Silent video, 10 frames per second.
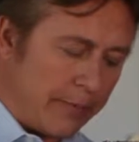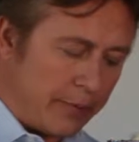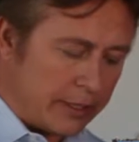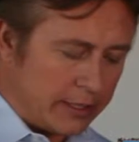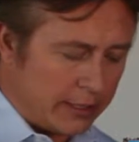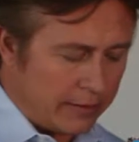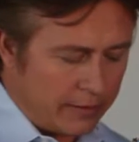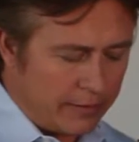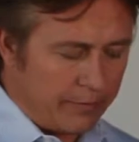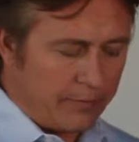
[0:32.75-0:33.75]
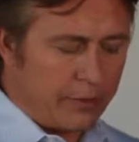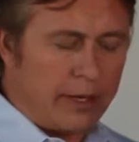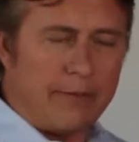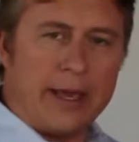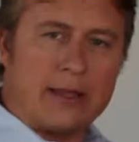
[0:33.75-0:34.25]
I picked a
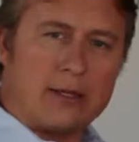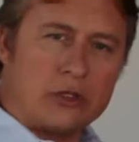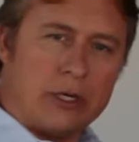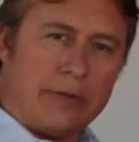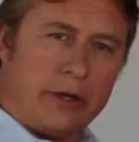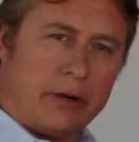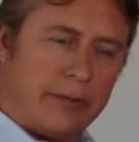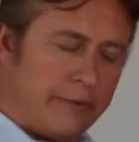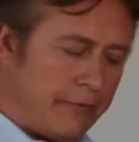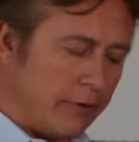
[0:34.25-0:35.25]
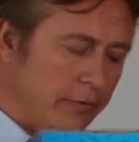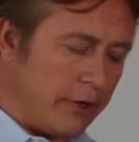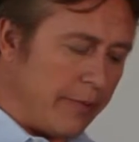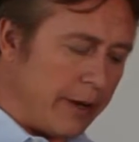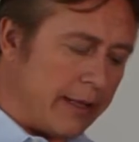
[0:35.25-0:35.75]
pretty basic trim here, but feel
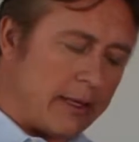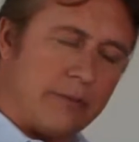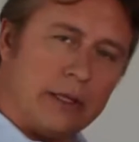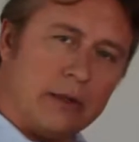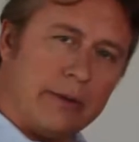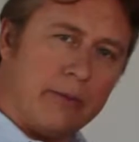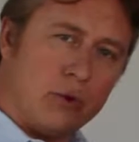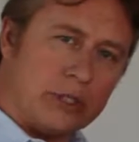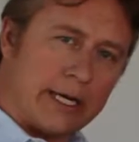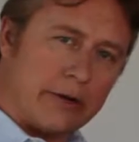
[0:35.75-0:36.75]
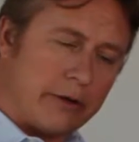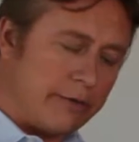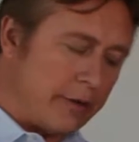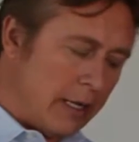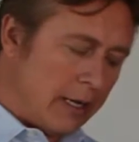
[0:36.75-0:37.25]
free to buy something a little bit more
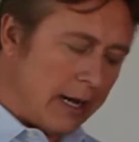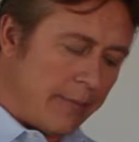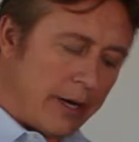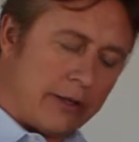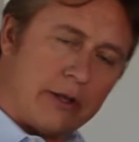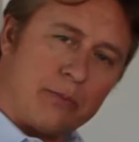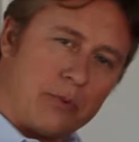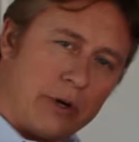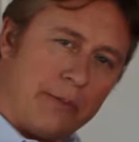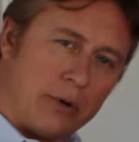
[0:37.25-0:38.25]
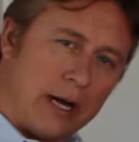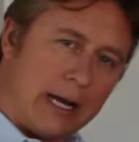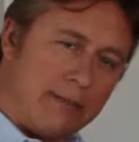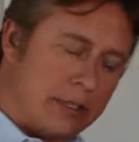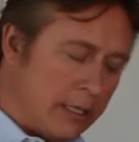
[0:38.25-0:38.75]
decorative. I bought this
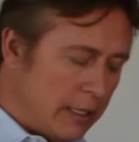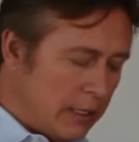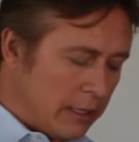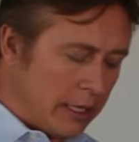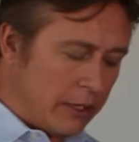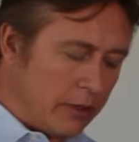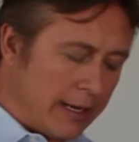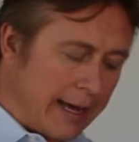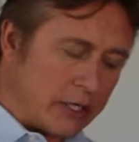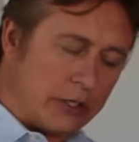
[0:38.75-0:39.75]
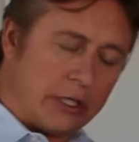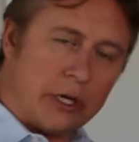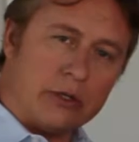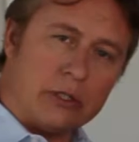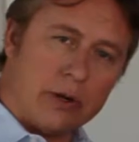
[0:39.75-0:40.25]
pre-primed. You can actually
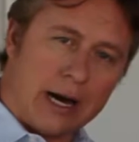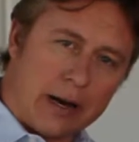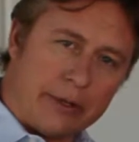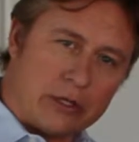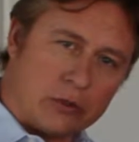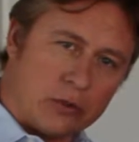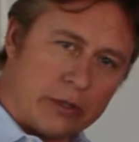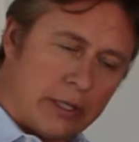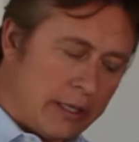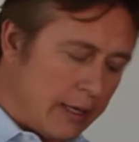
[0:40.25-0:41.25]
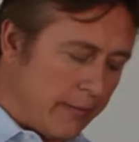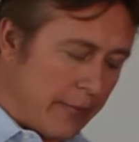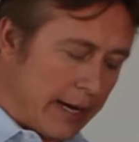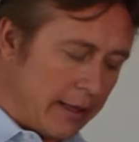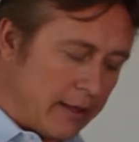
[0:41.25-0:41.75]
go to a hobby store
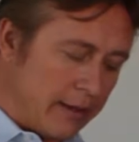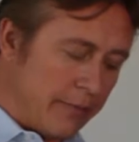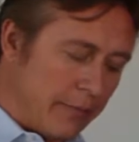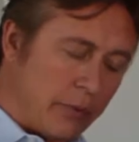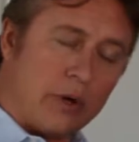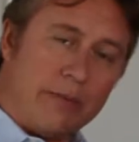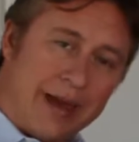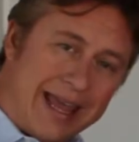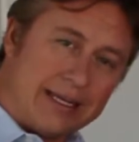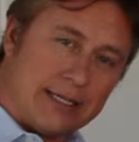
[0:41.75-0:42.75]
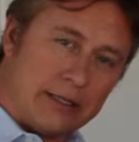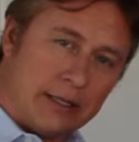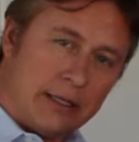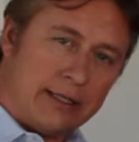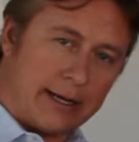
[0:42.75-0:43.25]
and buy some
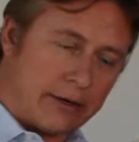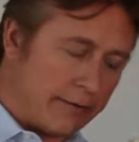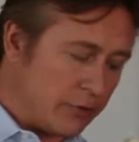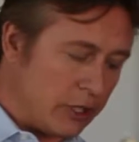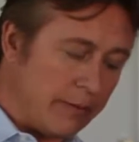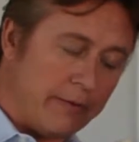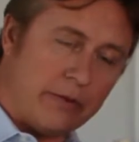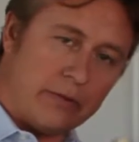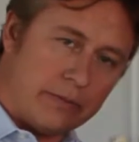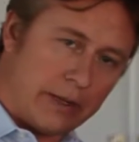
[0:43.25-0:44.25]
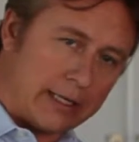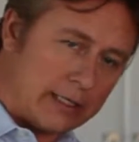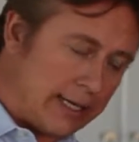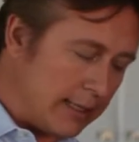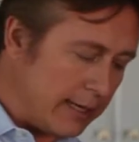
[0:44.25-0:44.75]
pre-painted decorative trim if you'd like
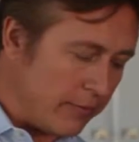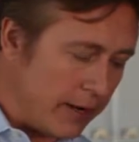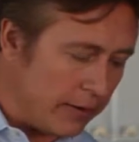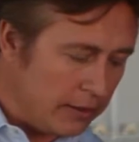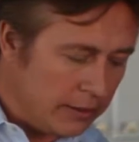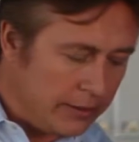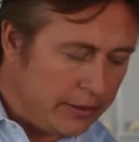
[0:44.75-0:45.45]
to take that route.